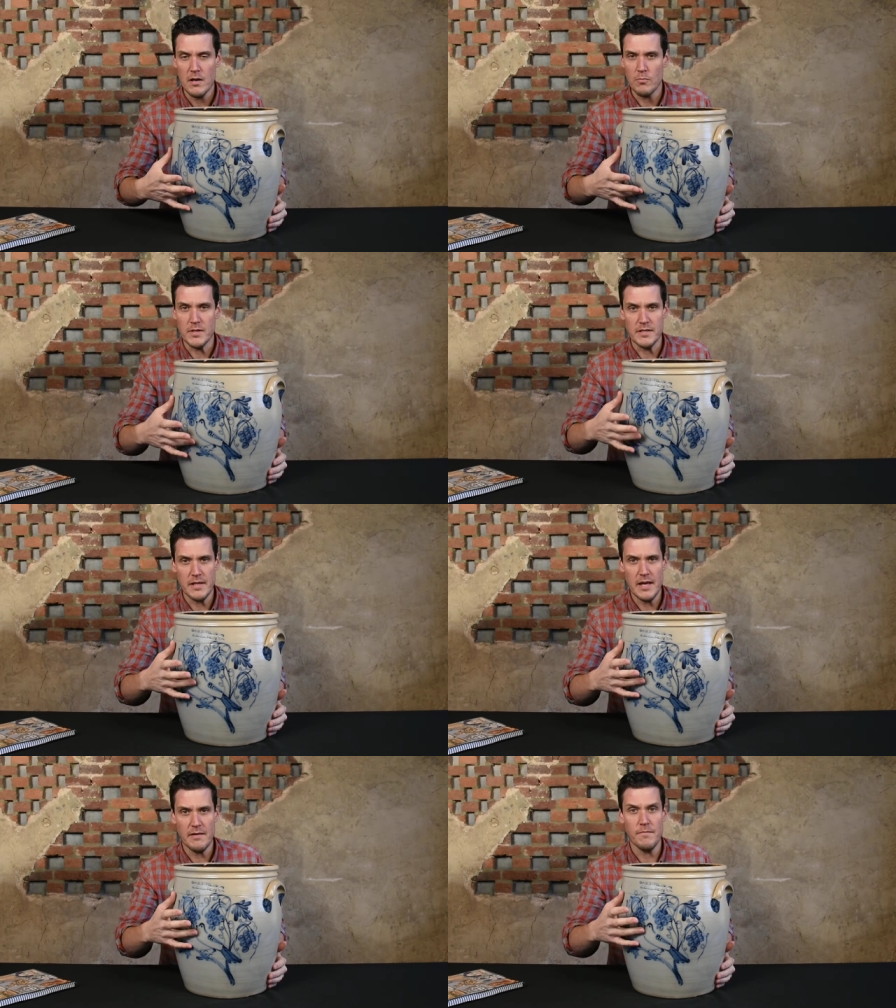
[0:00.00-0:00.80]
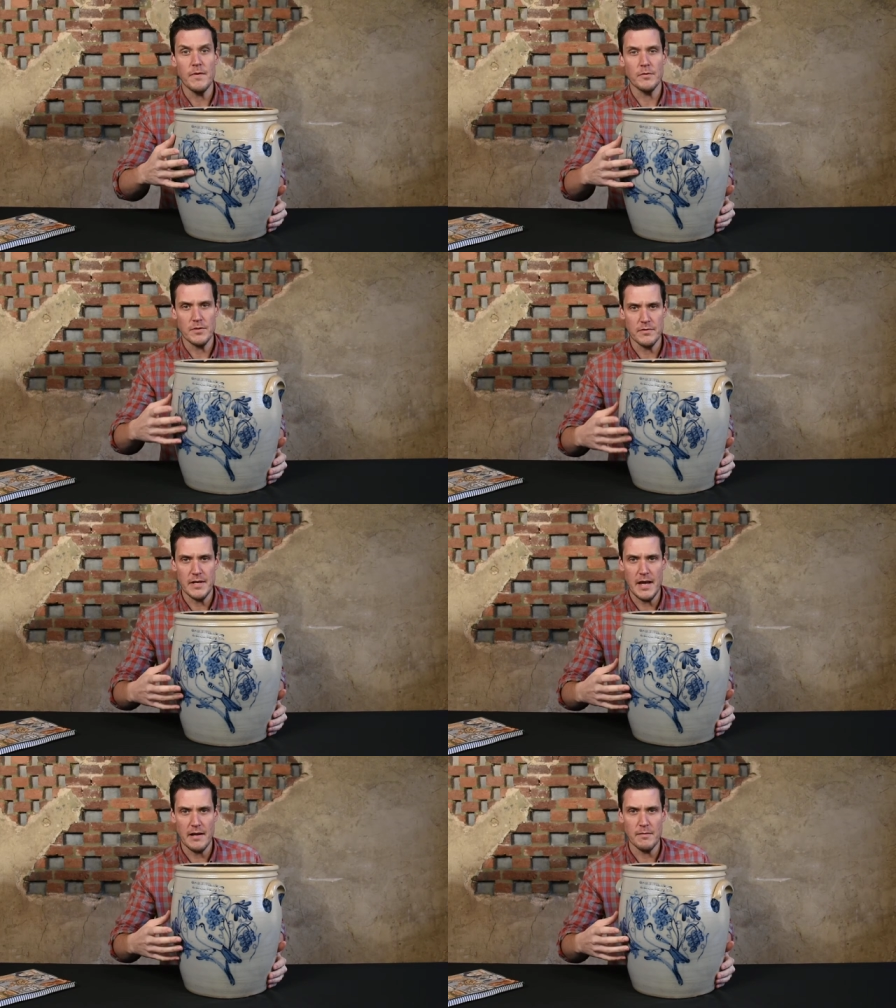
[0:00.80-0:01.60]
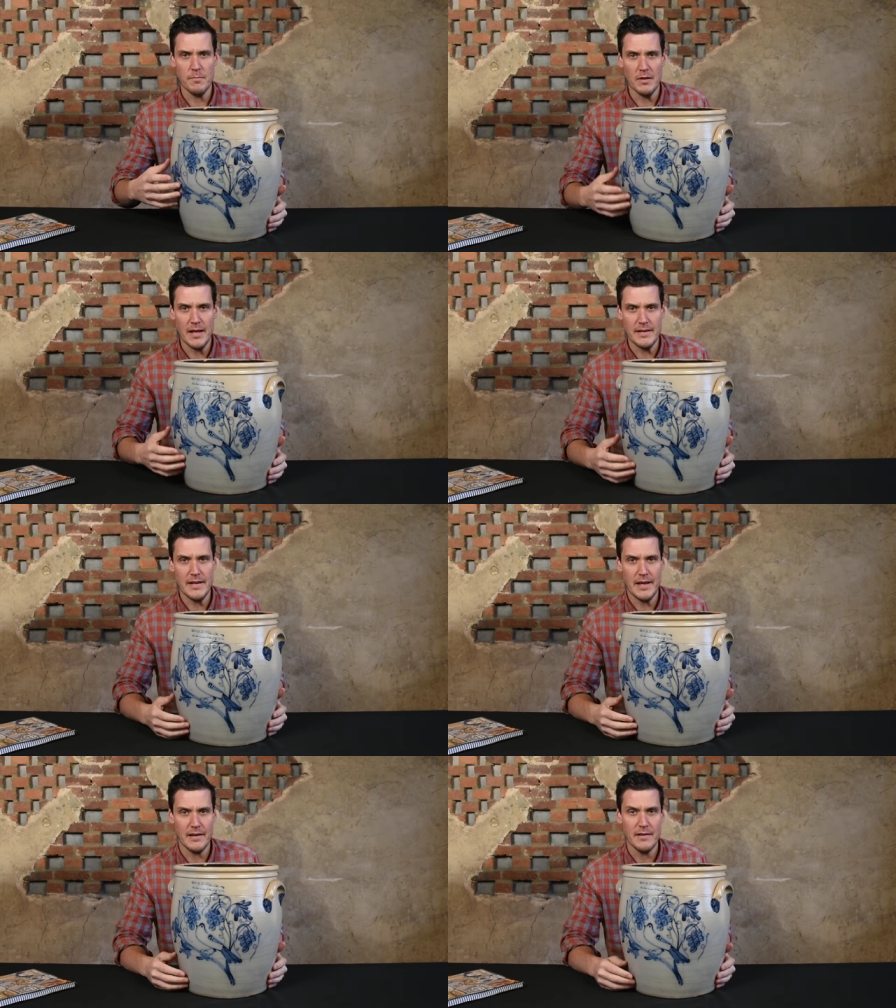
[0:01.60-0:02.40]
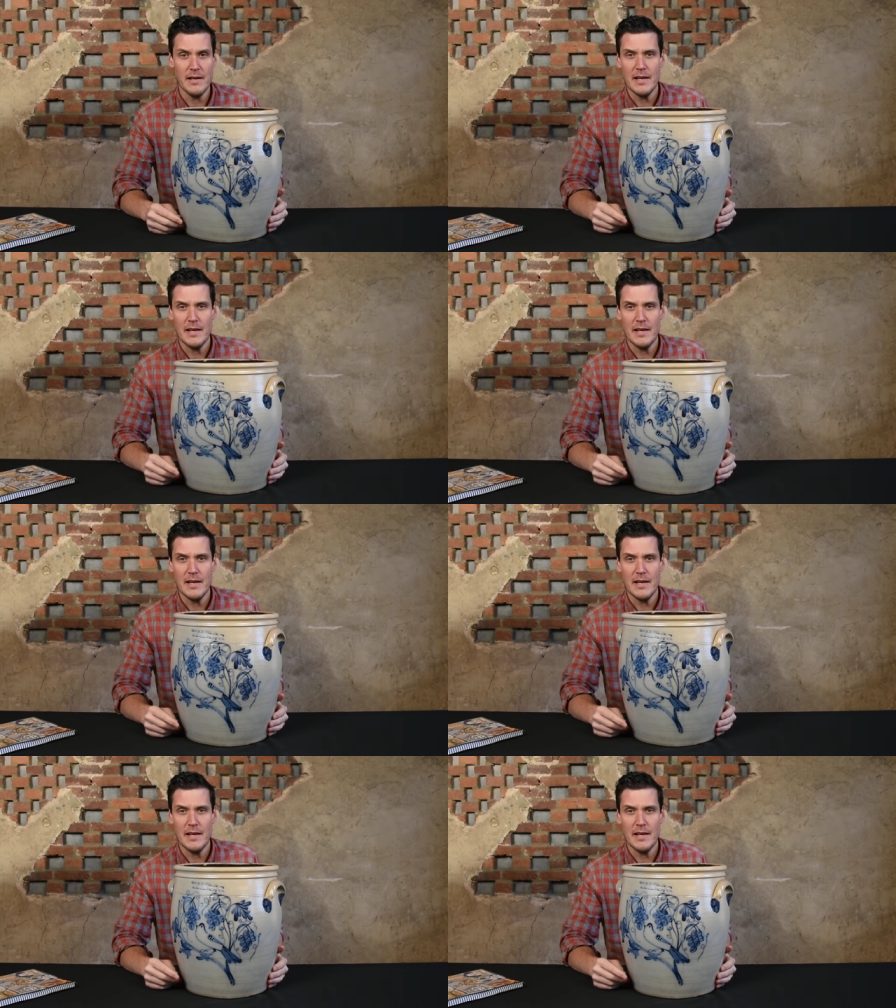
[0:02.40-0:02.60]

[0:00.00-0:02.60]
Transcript: which then filtered down and bled down